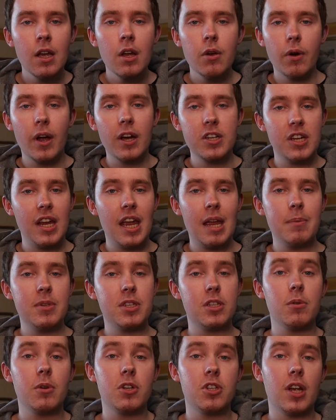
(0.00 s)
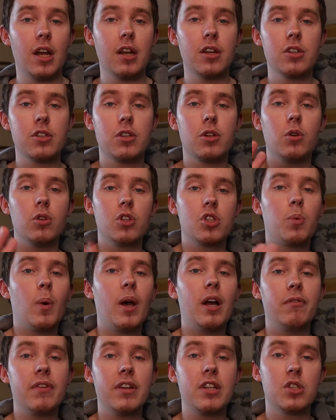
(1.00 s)
We're actually aiming to do a challenge called
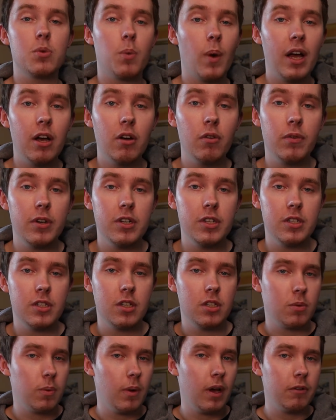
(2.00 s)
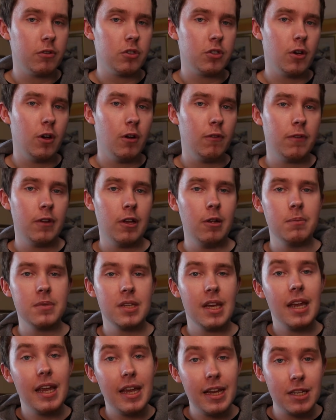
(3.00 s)
12 in 12, which is 12 short films
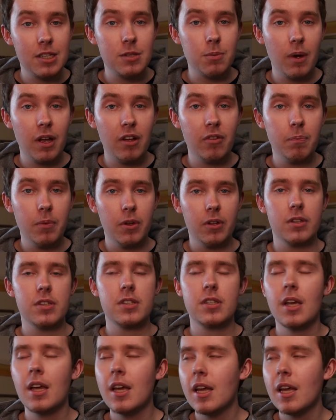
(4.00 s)
in 12 months.